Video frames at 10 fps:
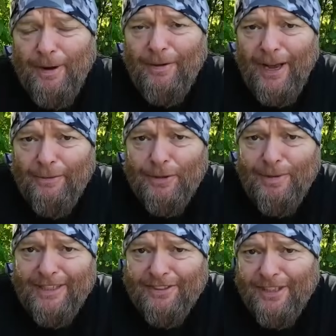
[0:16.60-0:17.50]
about how to
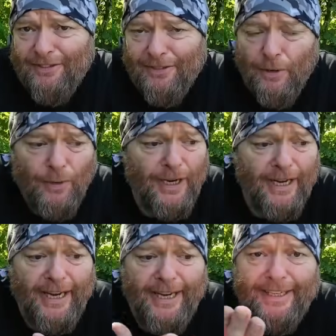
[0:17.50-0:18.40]
make jigs though.
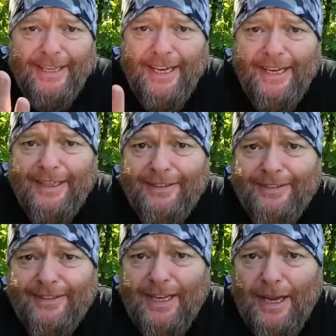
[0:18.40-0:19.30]
It
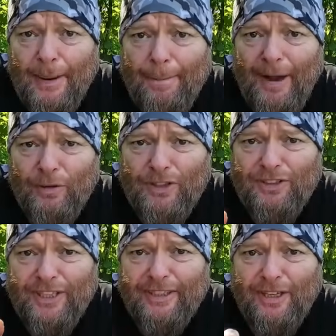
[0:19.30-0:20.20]
is about the
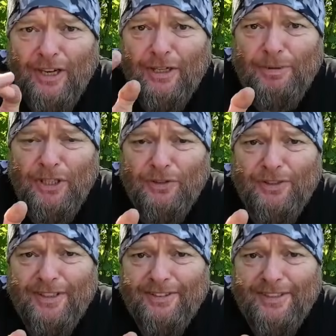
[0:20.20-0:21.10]
jigs I'm going to be
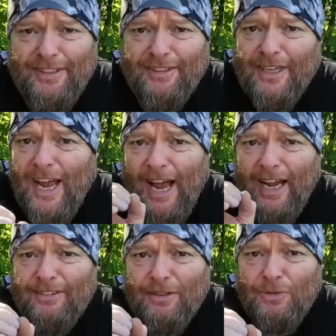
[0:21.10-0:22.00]
using this season
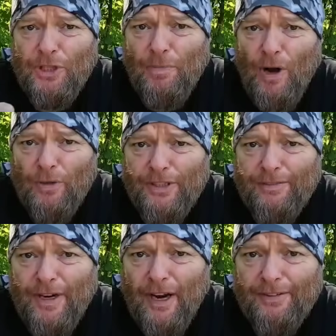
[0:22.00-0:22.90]
and some new molds
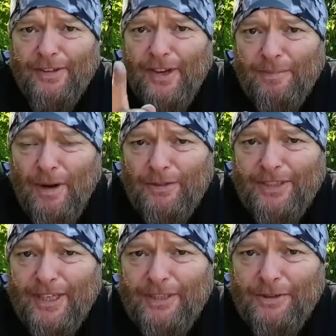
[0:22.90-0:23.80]
I've got. The molds
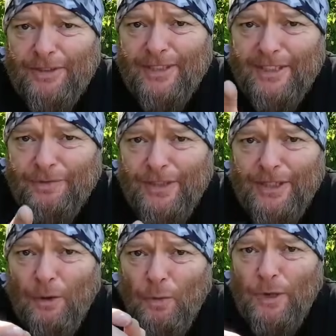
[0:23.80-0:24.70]
that I used in this
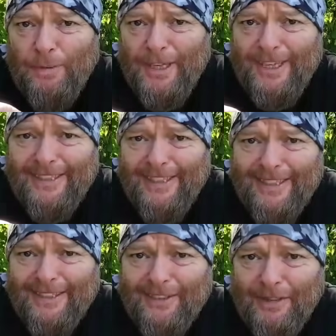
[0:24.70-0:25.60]
video will be linked in
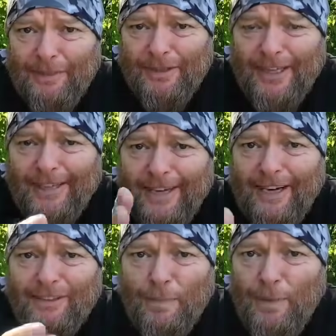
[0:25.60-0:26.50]
the description, and they
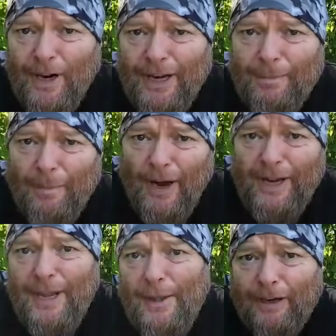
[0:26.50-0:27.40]
are supplied
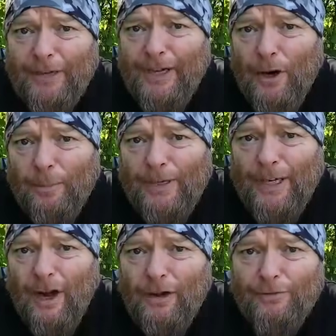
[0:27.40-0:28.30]
by a Greek company
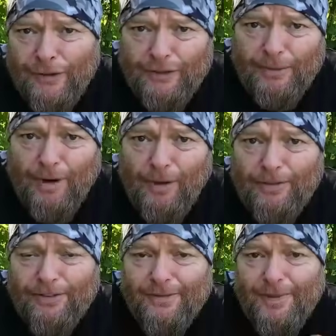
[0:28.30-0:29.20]
called Fishing
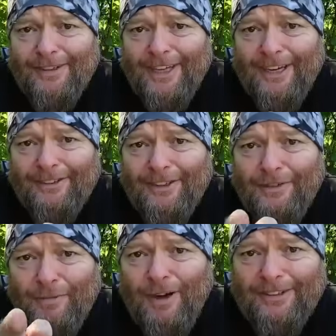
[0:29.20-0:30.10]
Molds. Nikos, if
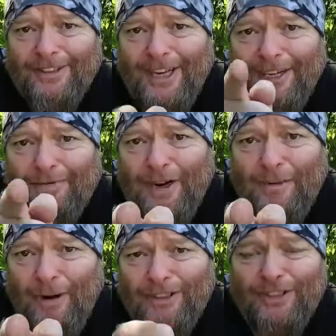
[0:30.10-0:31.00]
you're watching, thank you very
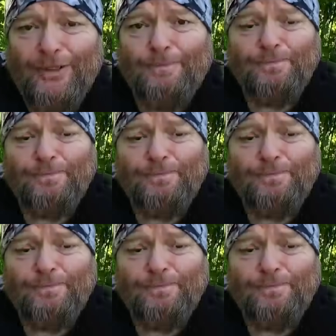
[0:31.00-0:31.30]
much.